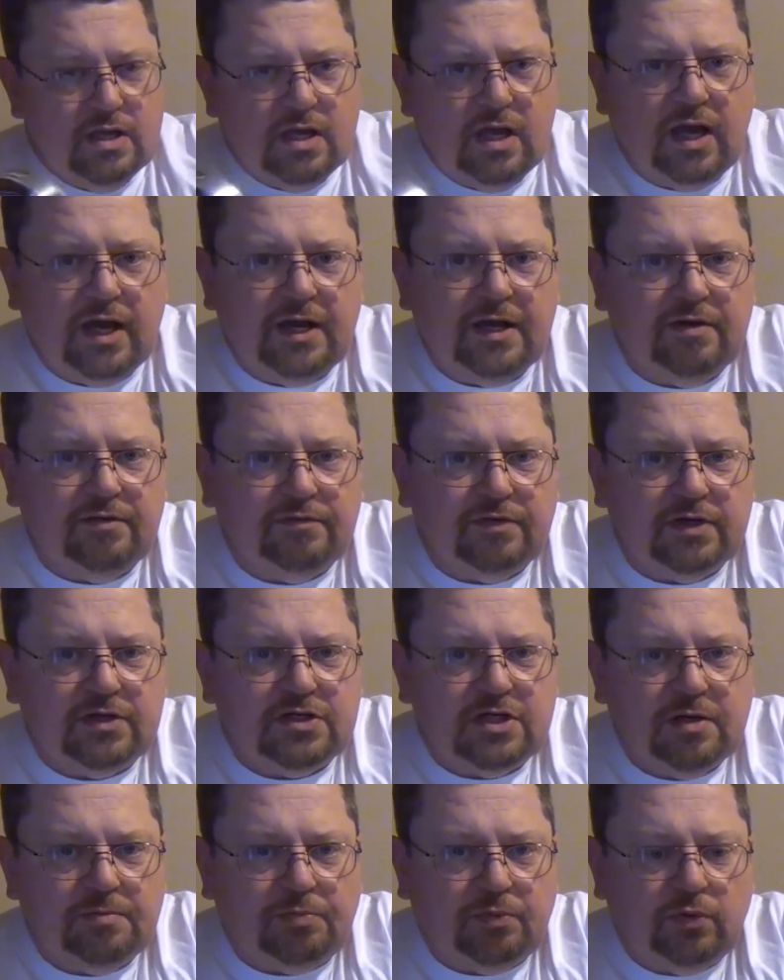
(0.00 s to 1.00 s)
I have uh,
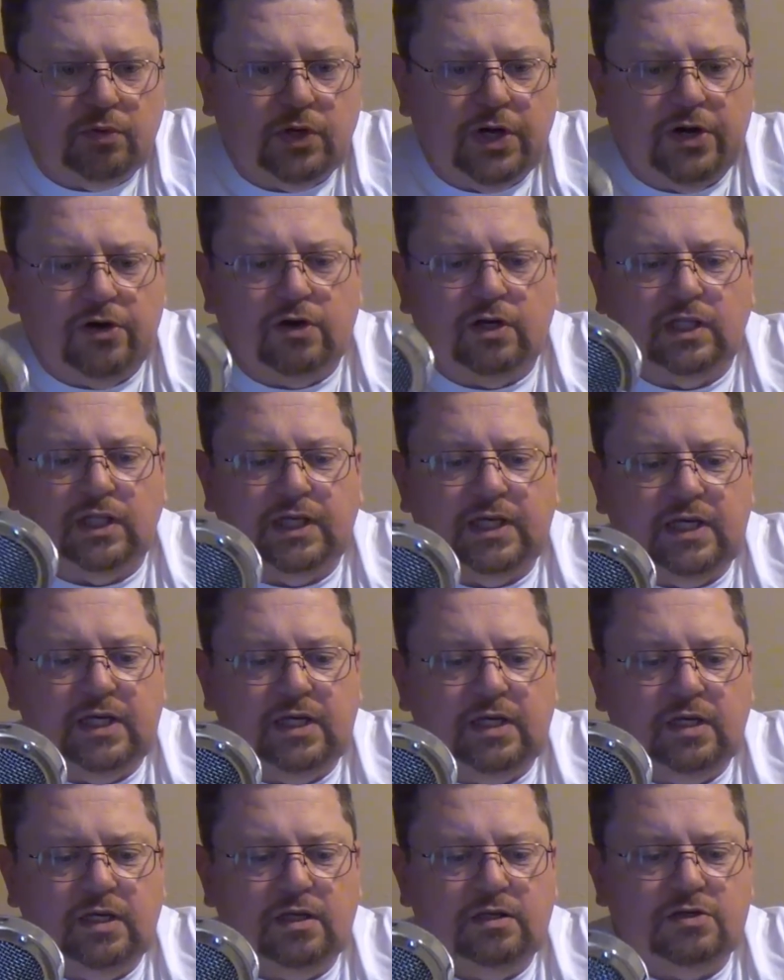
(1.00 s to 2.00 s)
temporarily
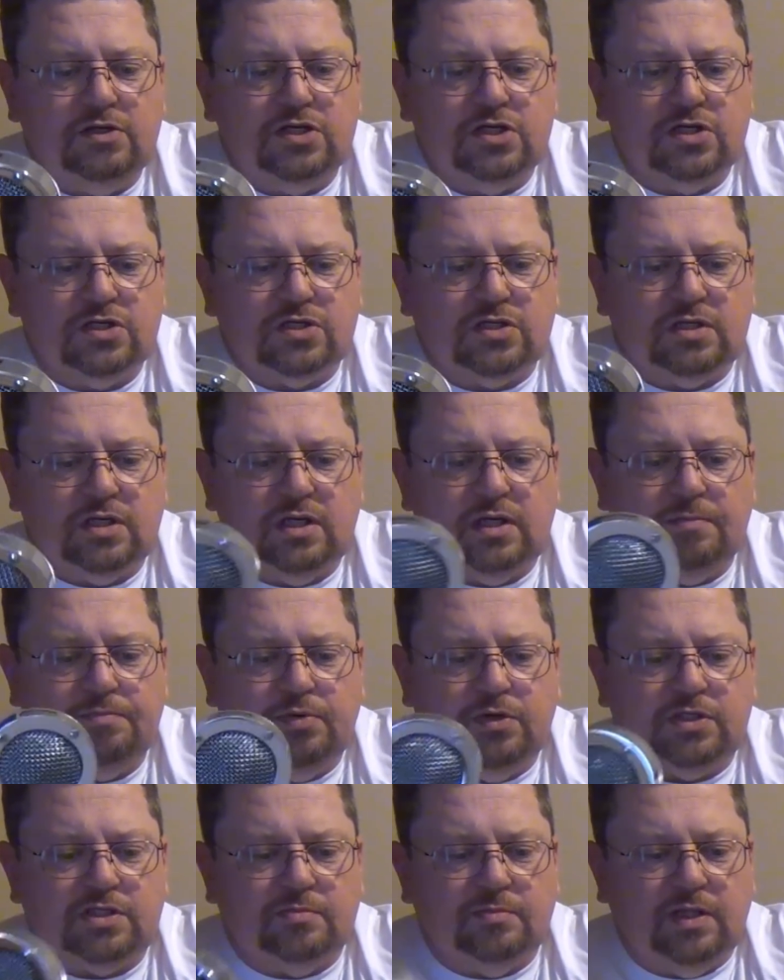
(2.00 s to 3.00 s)
just uh,
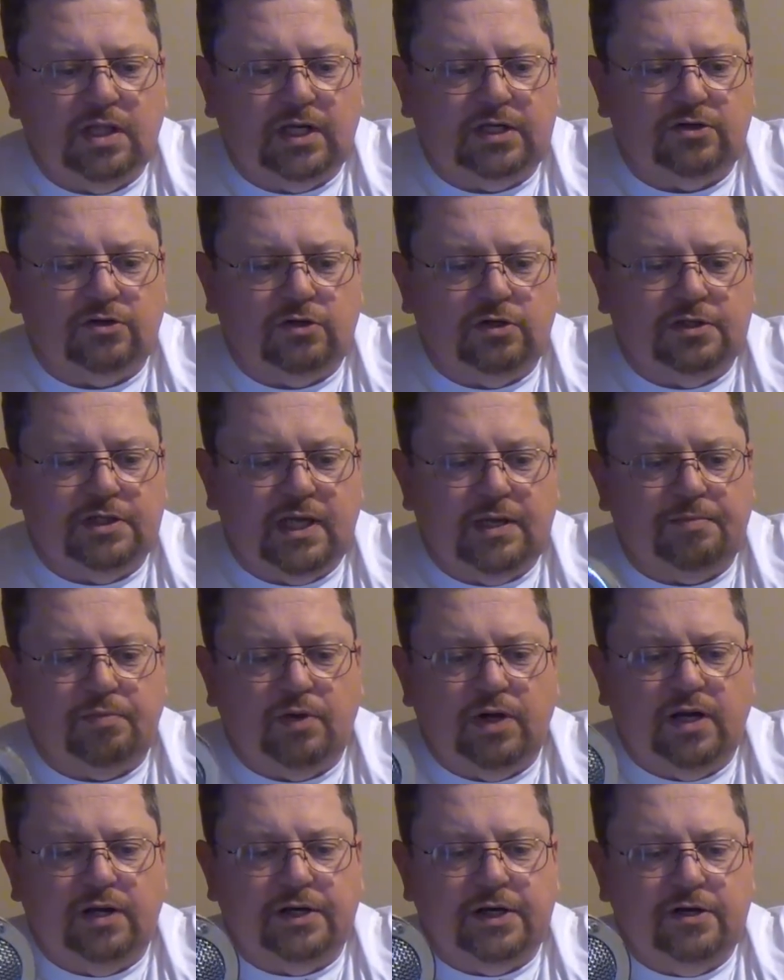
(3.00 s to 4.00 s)
put some electrical tape
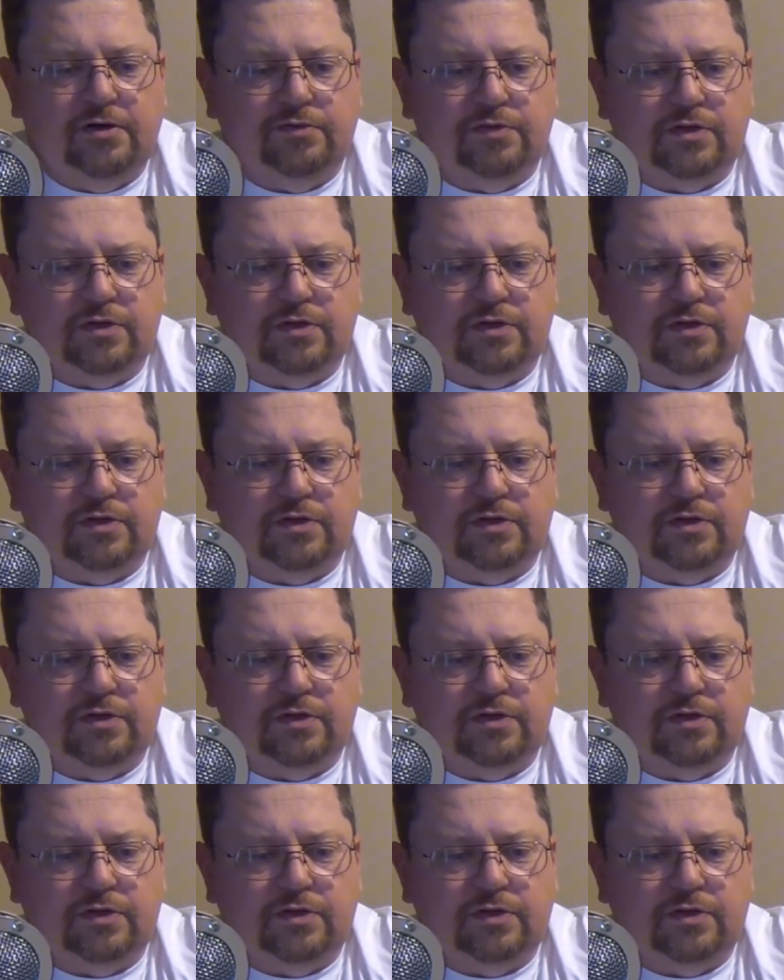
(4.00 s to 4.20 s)
around here.